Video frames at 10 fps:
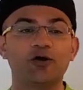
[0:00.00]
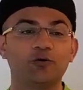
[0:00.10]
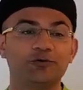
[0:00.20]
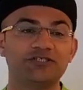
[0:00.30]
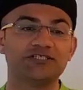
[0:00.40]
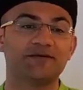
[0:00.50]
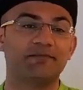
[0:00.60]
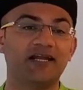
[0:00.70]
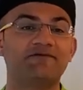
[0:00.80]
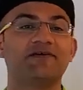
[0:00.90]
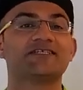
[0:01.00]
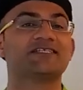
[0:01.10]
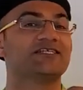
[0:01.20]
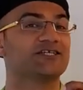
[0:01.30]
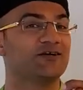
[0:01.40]
which is a
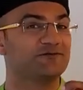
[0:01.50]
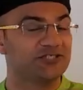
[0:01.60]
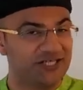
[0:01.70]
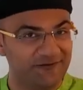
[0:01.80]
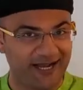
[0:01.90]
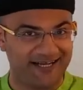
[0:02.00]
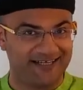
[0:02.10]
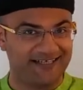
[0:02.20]
manifestation of Shiva.